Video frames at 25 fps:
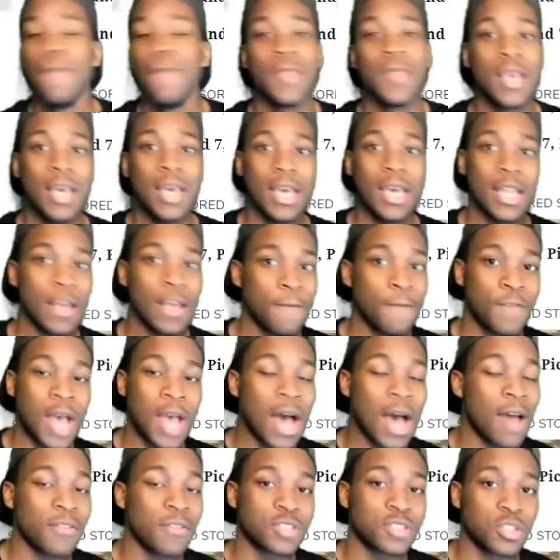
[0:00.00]
And if
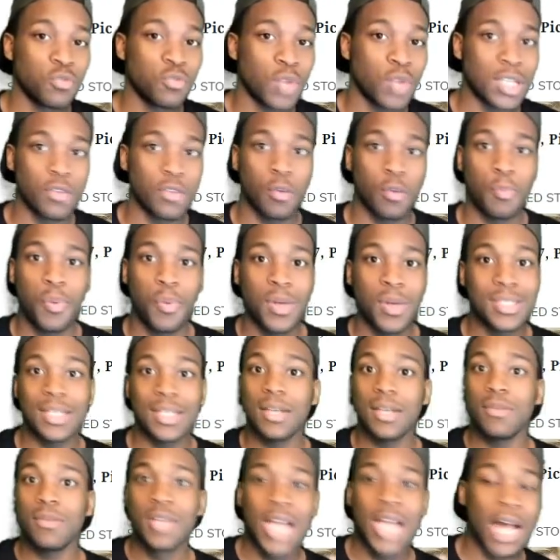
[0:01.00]
y'all actually read the reports,
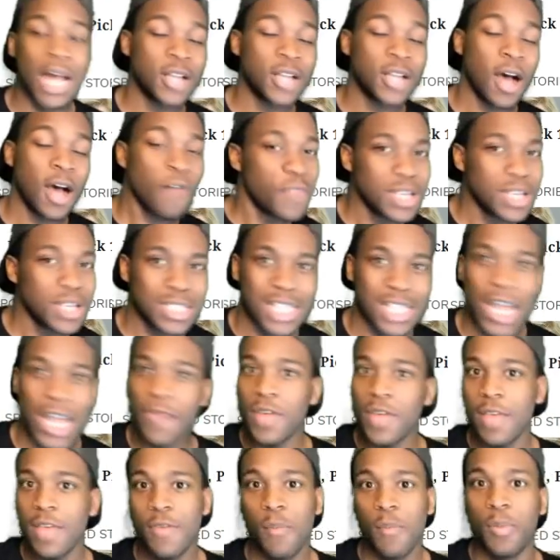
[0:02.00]
not, Dolphins
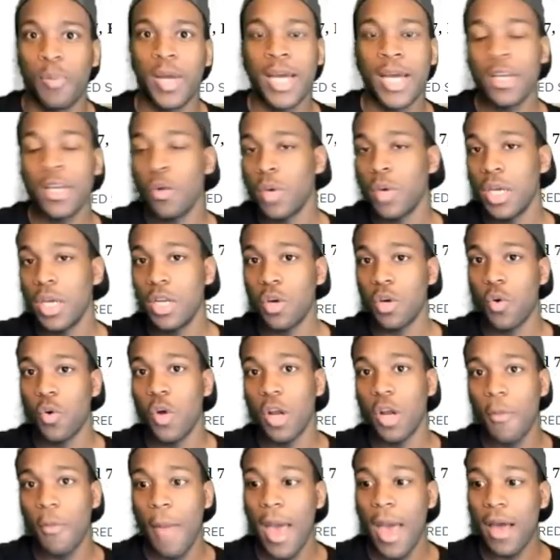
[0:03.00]
never even planned on getting a
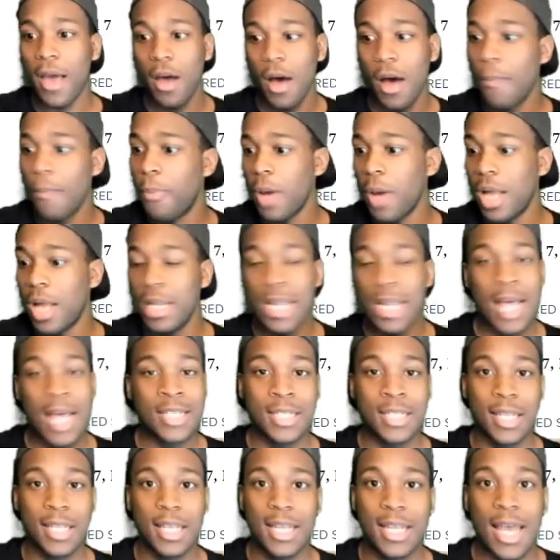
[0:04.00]
quarterback up.
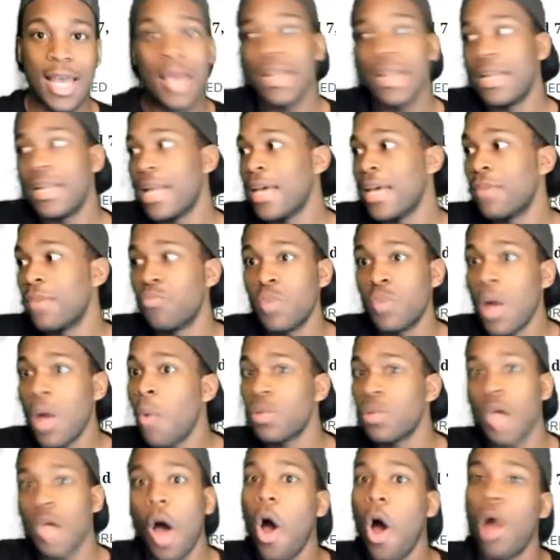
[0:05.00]
Allegedly, they they that
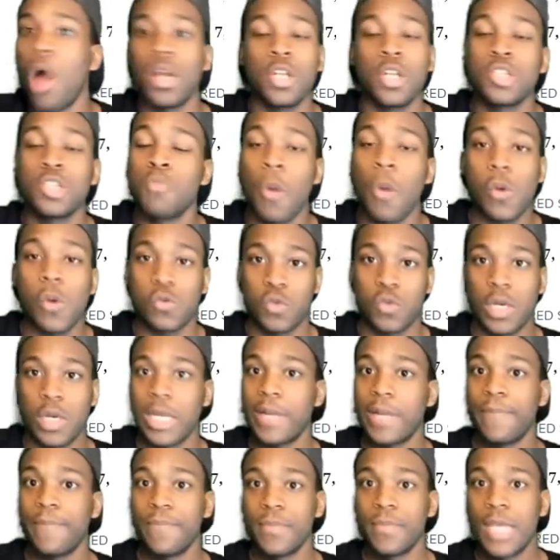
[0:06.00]
was all a
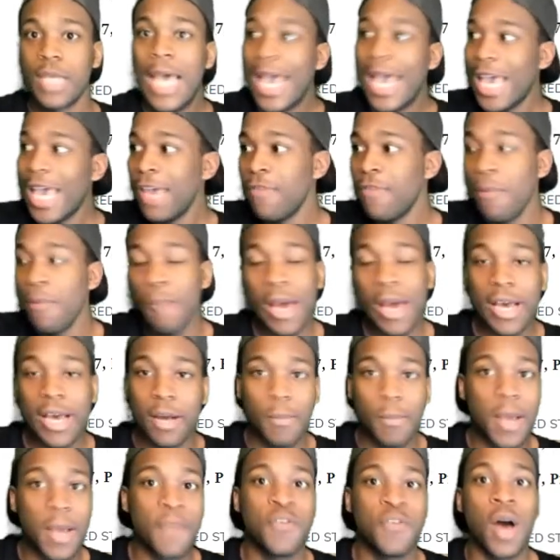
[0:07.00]
smokescreen. even Baker
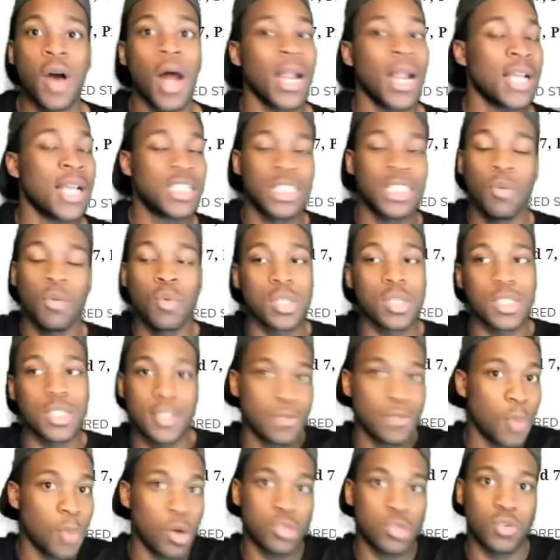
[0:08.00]
Mayfield, all that shit was
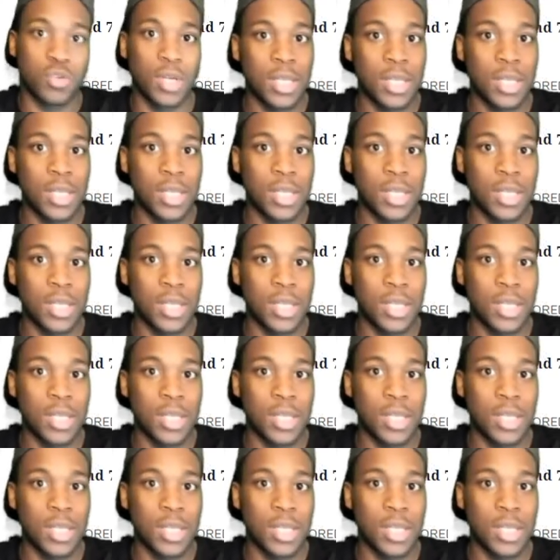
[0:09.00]
a smokescreen.